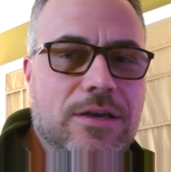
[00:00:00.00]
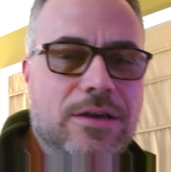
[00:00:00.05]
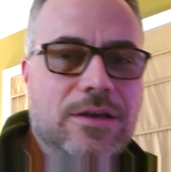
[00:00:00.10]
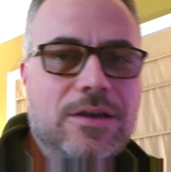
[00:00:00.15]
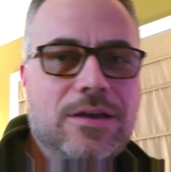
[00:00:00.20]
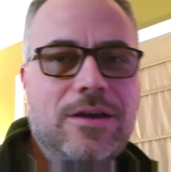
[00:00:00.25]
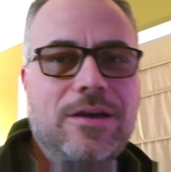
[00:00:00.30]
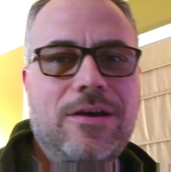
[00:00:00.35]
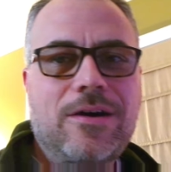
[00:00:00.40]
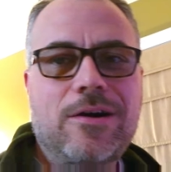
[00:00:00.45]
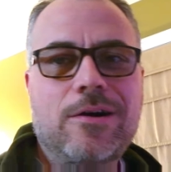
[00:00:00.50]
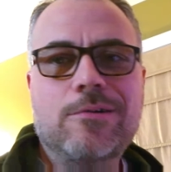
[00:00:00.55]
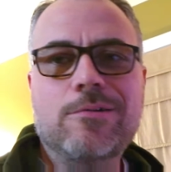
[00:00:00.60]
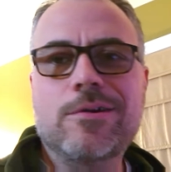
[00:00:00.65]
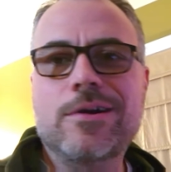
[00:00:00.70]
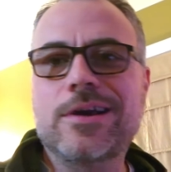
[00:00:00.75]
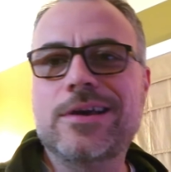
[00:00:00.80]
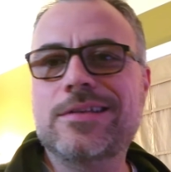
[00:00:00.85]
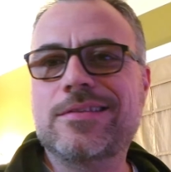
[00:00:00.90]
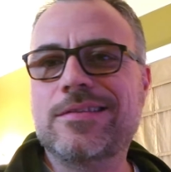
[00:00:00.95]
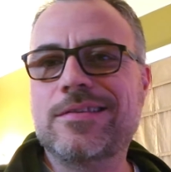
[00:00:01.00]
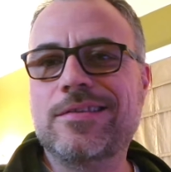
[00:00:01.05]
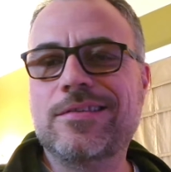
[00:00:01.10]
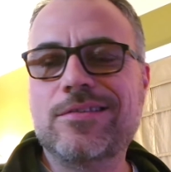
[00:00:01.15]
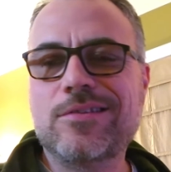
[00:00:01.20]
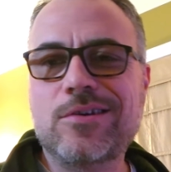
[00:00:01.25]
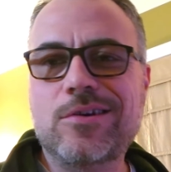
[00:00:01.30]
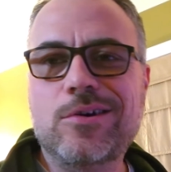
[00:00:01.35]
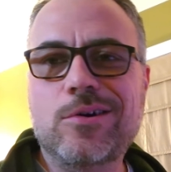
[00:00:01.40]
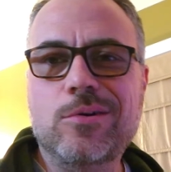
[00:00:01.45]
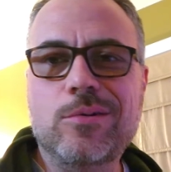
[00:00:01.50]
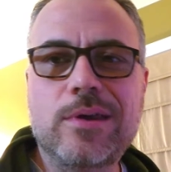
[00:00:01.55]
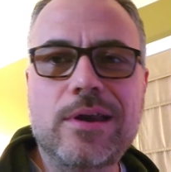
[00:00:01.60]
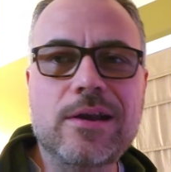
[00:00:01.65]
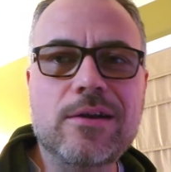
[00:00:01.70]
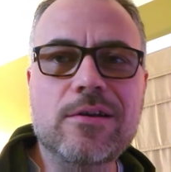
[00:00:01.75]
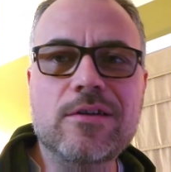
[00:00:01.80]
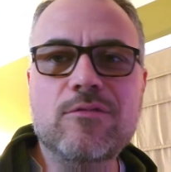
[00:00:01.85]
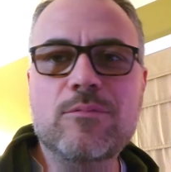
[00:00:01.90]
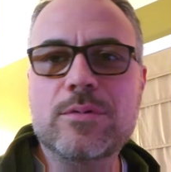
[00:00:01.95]
All right, so
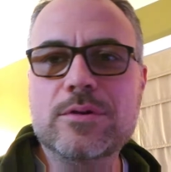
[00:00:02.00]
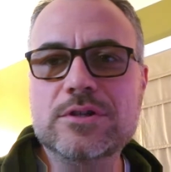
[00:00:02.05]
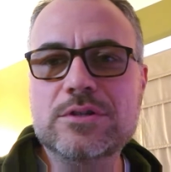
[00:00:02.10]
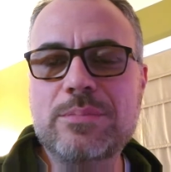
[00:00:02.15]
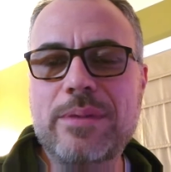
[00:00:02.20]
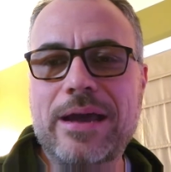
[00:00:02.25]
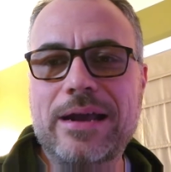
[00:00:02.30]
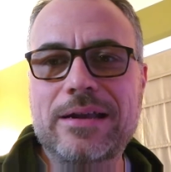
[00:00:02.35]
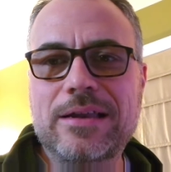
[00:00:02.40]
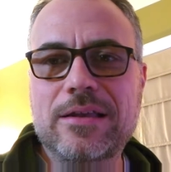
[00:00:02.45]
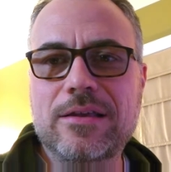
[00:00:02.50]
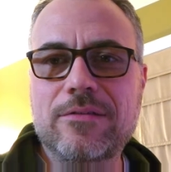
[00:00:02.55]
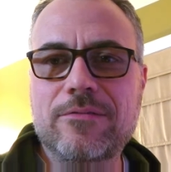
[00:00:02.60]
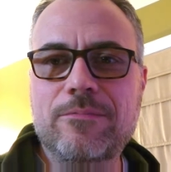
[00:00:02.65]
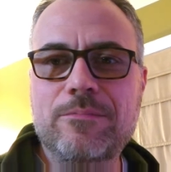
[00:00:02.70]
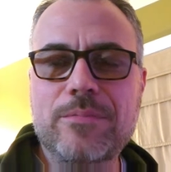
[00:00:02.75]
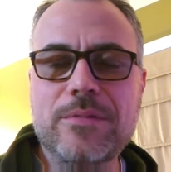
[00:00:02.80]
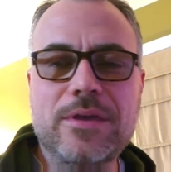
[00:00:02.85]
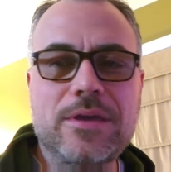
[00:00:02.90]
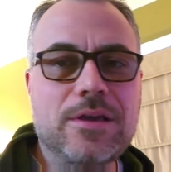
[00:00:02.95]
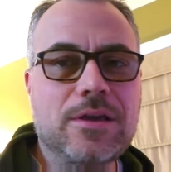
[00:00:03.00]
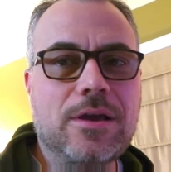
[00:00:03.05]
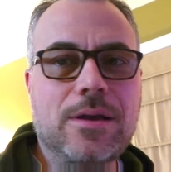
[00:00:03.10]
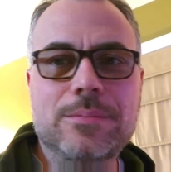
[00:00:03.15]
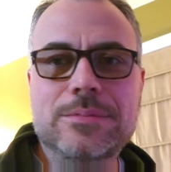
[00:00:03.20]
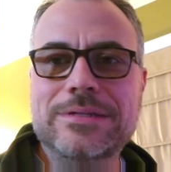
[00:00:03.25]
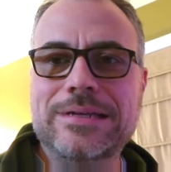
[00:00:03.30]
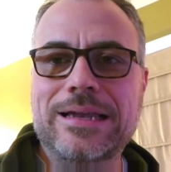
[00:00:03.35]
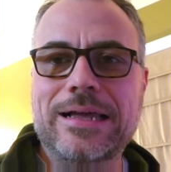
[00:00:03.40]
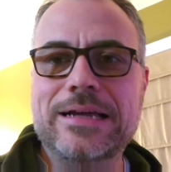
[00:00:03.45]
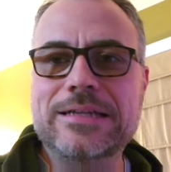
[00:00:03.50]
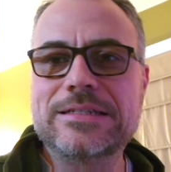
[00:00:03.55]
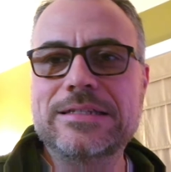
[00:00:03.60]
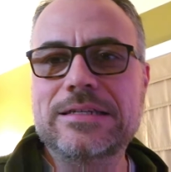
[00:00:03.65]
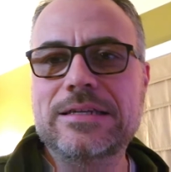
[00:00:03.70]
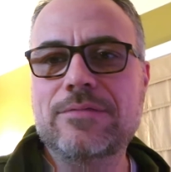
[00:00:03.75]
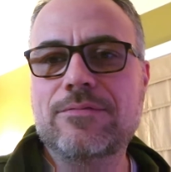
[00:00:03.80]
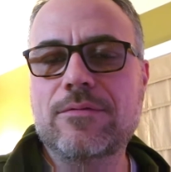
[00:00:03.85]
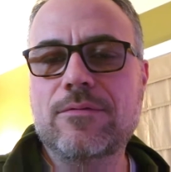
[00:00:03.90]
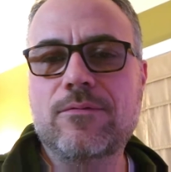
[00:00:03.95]
narrative perspective comes in lots of
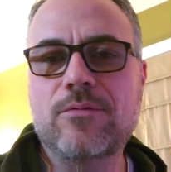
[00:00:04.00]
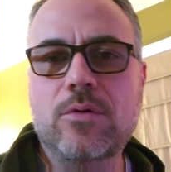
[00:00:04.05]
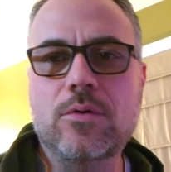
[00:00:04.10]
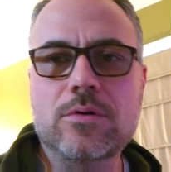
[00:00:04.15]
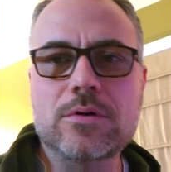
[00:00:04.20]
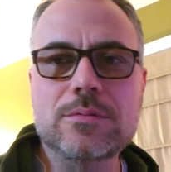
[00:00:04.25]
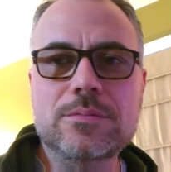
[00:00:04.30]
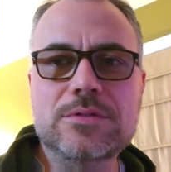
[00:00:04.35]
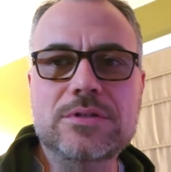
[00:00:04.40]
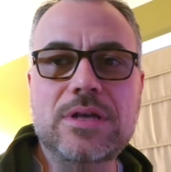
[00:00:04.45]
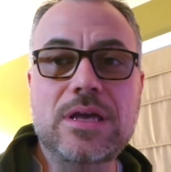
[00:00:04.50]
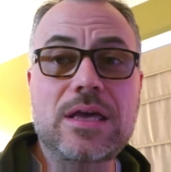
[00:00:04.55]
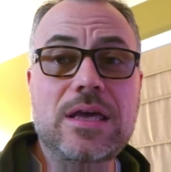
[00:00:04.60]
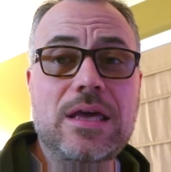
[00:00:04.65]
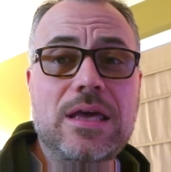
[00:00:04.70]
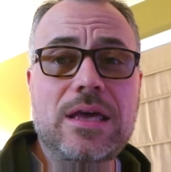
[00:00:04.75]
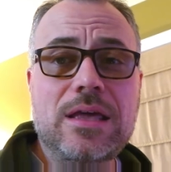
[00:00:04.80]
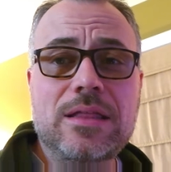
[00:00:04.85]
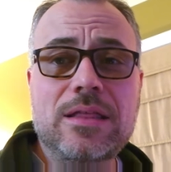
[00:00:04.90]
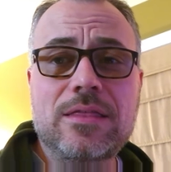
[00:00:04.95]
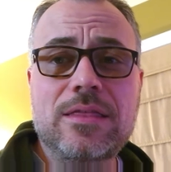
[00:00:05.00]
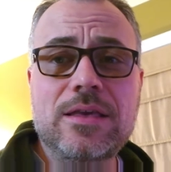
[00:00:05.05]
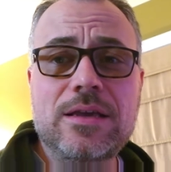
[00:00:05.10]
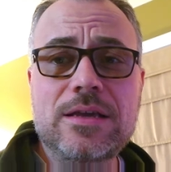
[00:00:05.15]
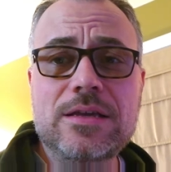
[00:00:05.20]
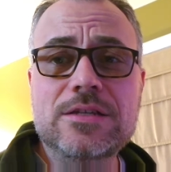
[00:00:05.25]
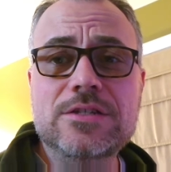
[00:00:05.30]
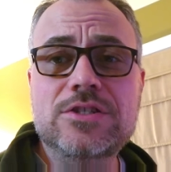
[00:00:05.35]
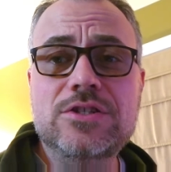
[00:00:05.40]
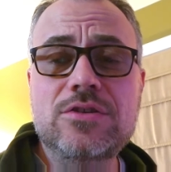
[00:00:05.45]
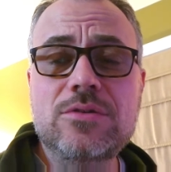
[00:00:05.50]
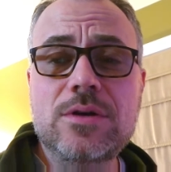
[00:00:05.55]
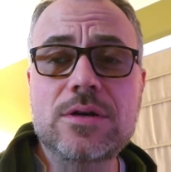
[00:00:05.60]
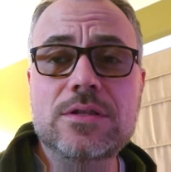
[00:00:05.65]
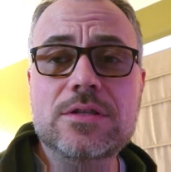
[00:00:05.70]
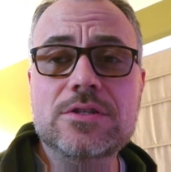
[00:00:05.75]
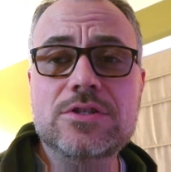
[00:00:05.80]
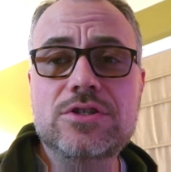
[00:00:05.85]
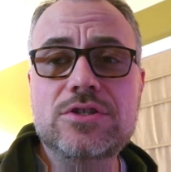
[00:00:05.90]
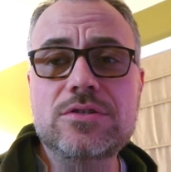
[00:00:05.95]
different forms. The thing is, you get
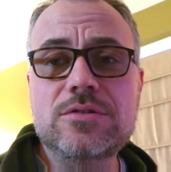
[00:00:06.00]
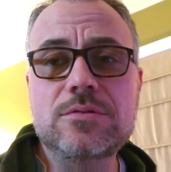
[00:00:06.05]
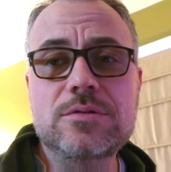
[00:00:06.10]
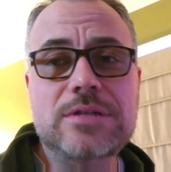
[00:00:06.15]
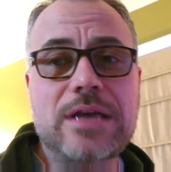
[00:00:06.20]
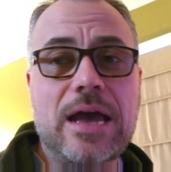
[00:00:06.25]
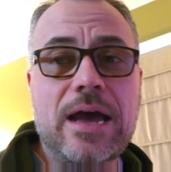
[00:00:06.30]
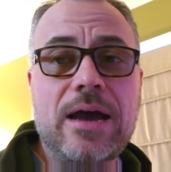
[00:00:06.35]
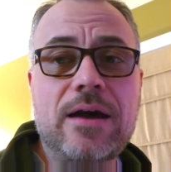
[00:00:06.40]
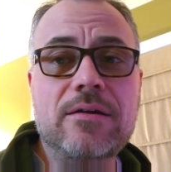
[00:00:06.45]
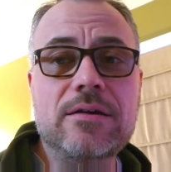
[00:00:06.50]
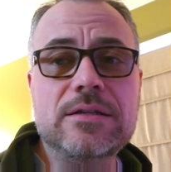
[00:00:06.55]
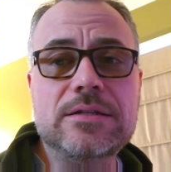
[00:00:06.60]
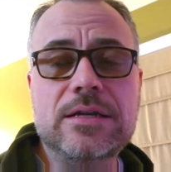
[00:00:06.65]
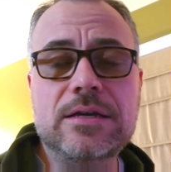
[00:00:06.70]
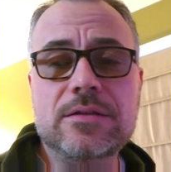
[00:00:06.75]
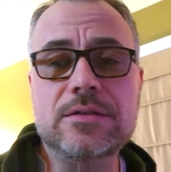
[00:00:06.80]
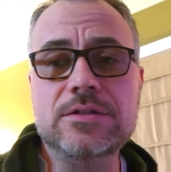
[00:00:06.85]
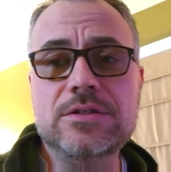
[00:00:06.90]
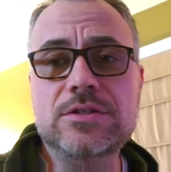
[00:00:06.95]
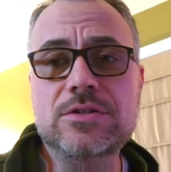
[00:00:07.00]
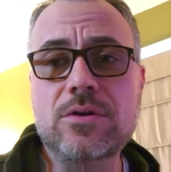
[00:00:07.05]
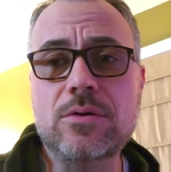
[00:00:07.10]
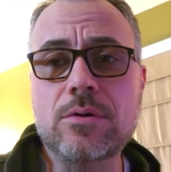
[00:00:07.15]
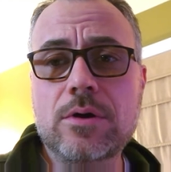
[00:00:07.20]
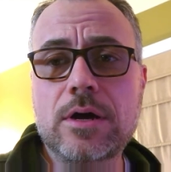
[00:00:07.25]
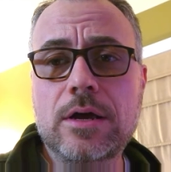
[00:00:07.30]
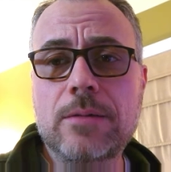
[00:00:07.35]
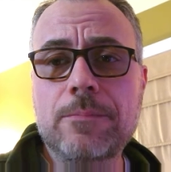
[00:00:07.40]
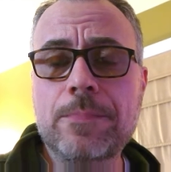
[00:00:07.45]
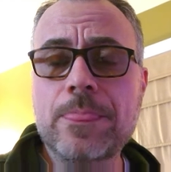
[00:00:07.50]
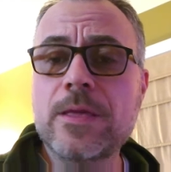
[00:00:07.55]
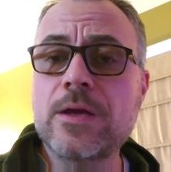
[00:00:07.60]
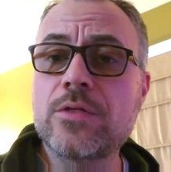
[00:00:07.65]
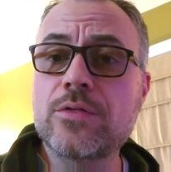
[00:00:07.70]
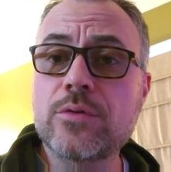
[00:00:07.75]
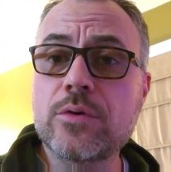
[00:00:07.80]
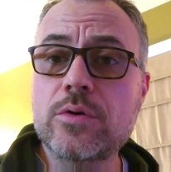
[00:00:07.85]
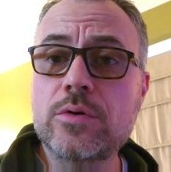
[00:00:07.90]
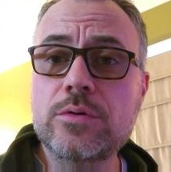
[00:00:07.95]
to choose how to tell the story,
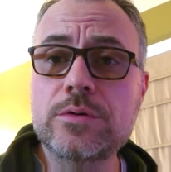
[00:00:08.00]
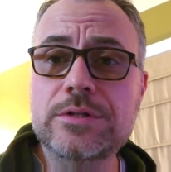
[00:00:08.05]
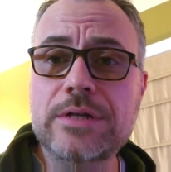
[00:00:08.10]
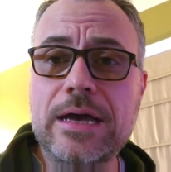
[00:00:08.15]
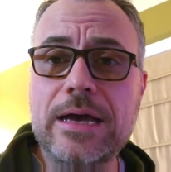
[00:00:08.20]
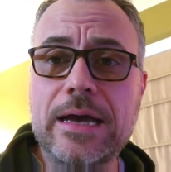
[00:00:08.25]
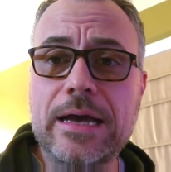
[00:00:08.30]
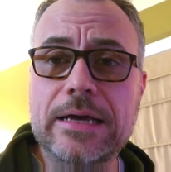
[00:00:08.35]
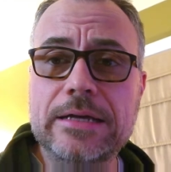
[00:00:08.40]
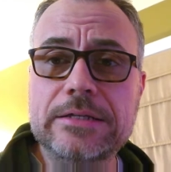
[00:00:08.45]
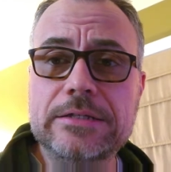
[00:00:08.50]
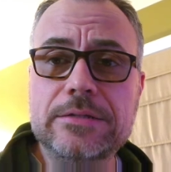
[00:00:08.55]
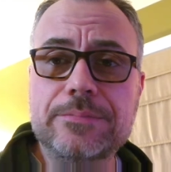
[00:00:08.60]
through whose eyes.